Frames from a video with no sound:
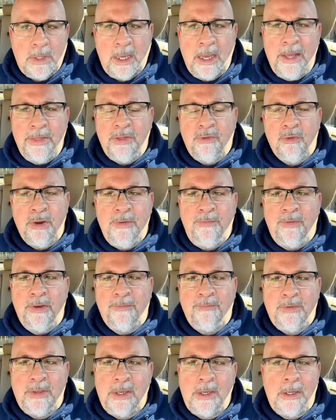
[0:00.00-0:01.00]
at
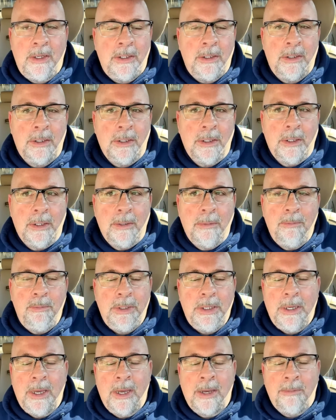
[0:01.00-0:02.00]
3:15
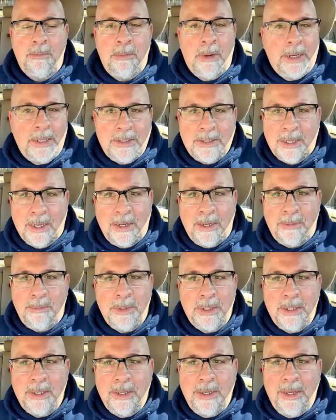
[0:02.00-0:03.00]
p.m. my time,
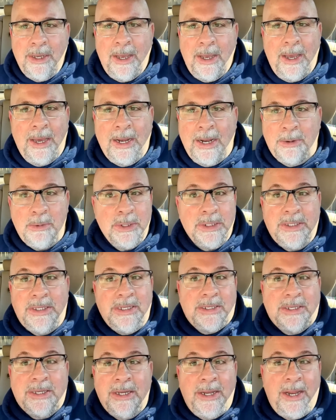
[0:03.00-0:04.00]
and I was
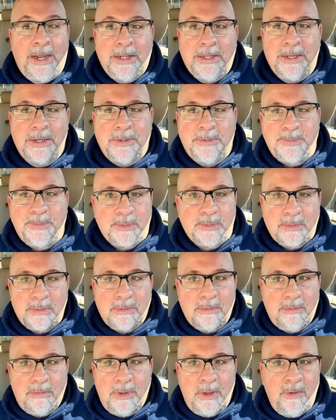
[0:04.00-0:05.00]
disconnected
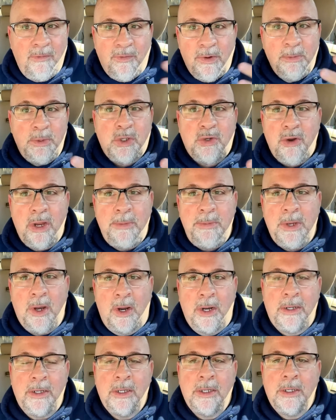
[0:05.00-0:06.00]
from
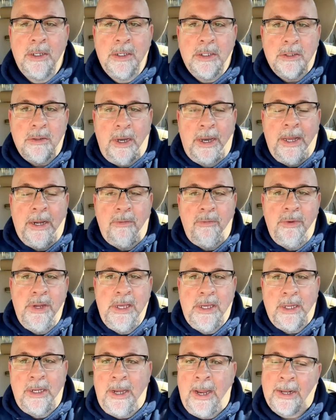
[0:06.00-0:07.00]
StreamYard, so I had to
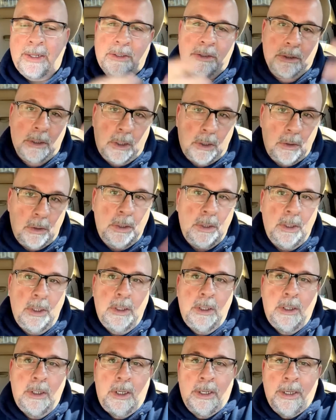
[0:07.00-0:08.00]
reconnect. So
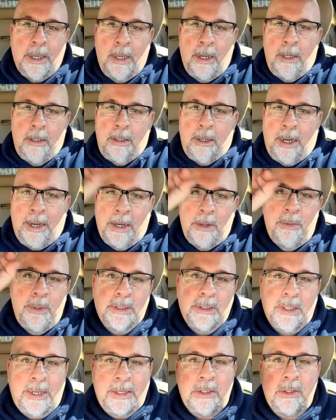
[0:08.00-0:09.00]
again, I
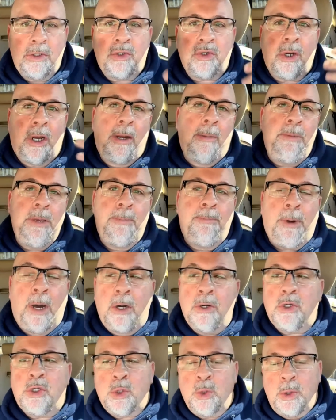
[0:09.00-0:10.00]
always like to try to be
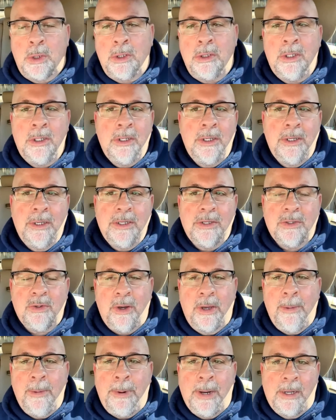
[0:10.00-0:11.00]
punctual,
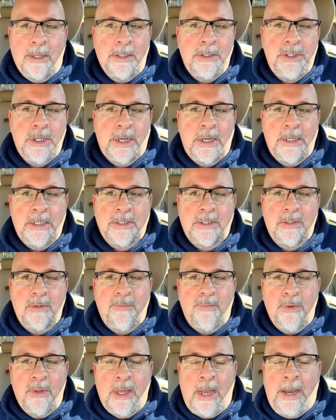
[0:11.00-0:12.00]
so I apologize
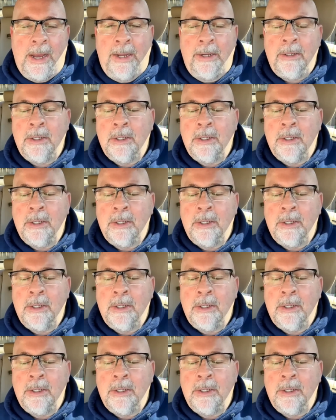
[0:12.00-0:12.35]
for that.